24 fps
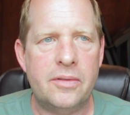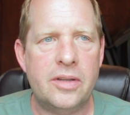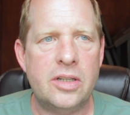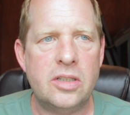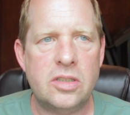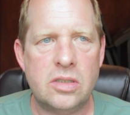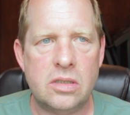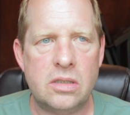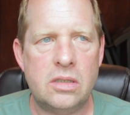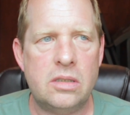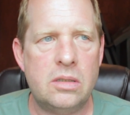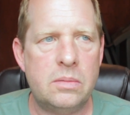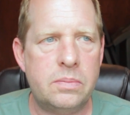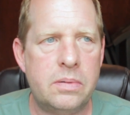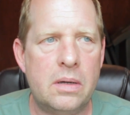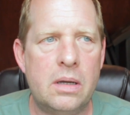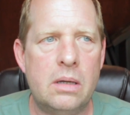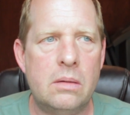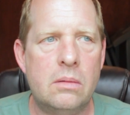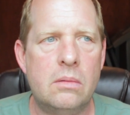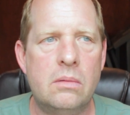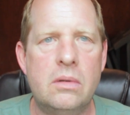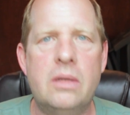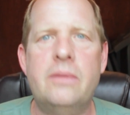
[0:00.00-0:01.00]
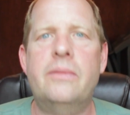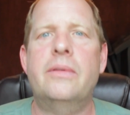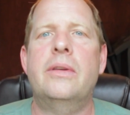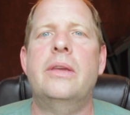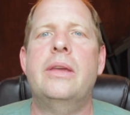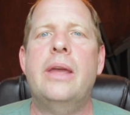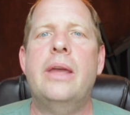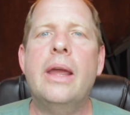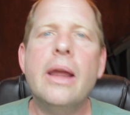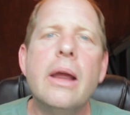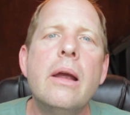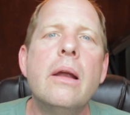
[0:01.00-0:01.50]
Eventually, you probably won't
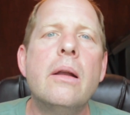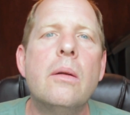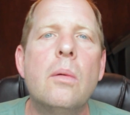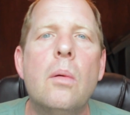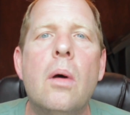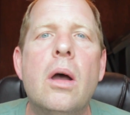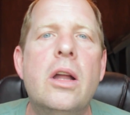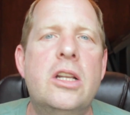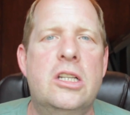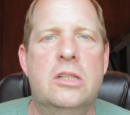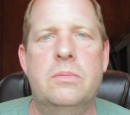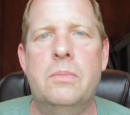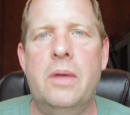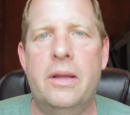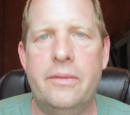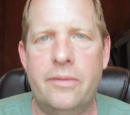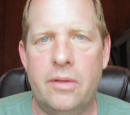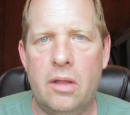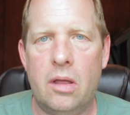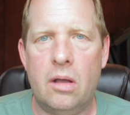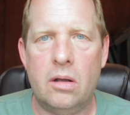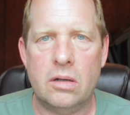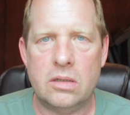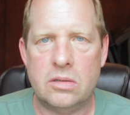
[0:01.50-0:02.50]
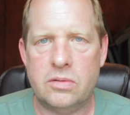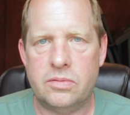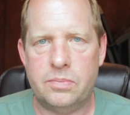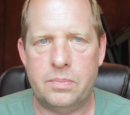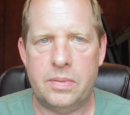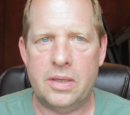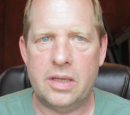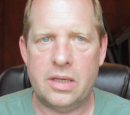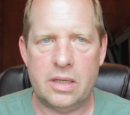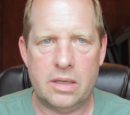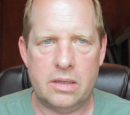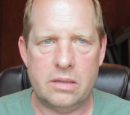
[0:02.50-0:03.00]
even care to watch my vlogs
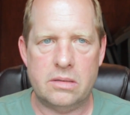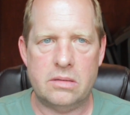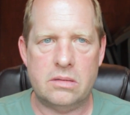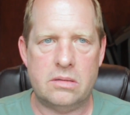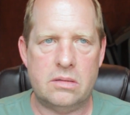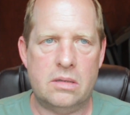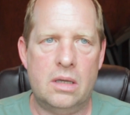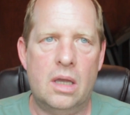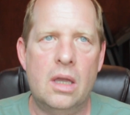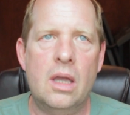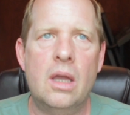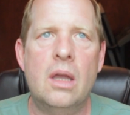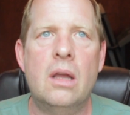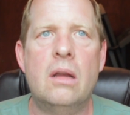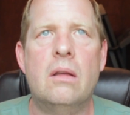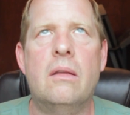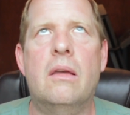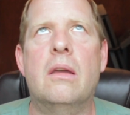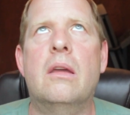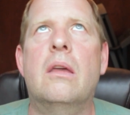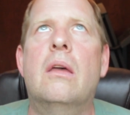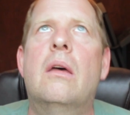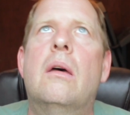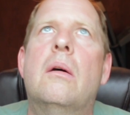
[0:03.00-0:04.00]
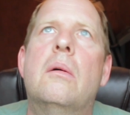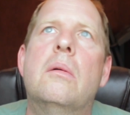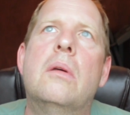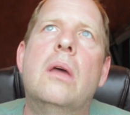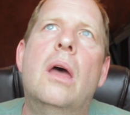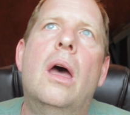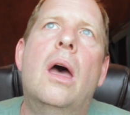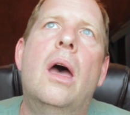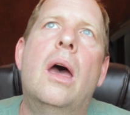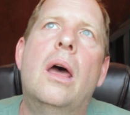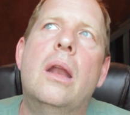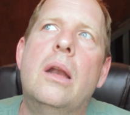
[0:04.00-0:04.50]
because you're like, oh
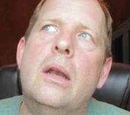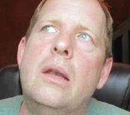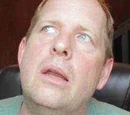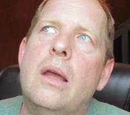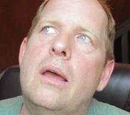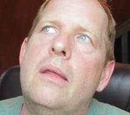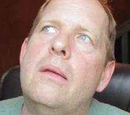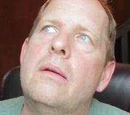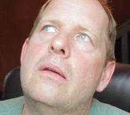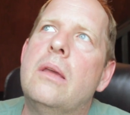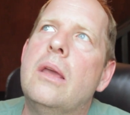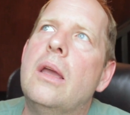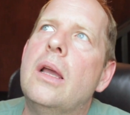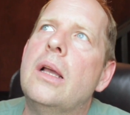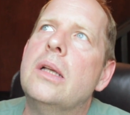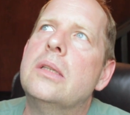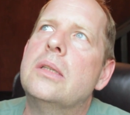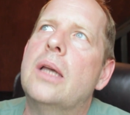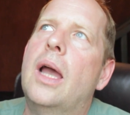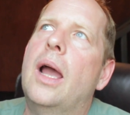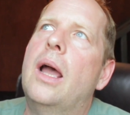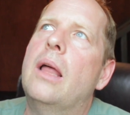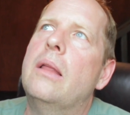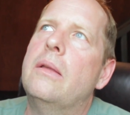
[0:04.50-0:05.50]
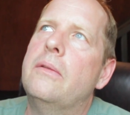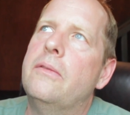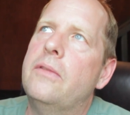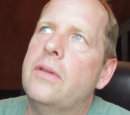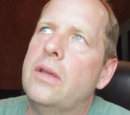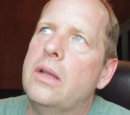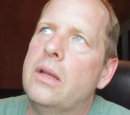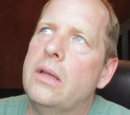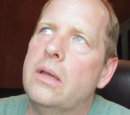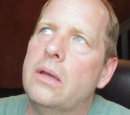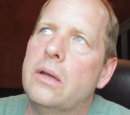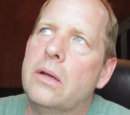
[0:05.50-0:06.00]
God, another Kings Island
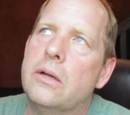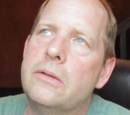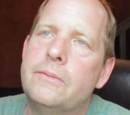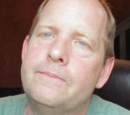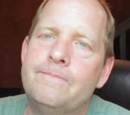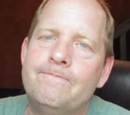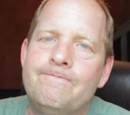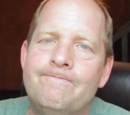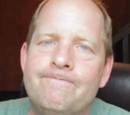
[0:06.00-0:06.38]
video.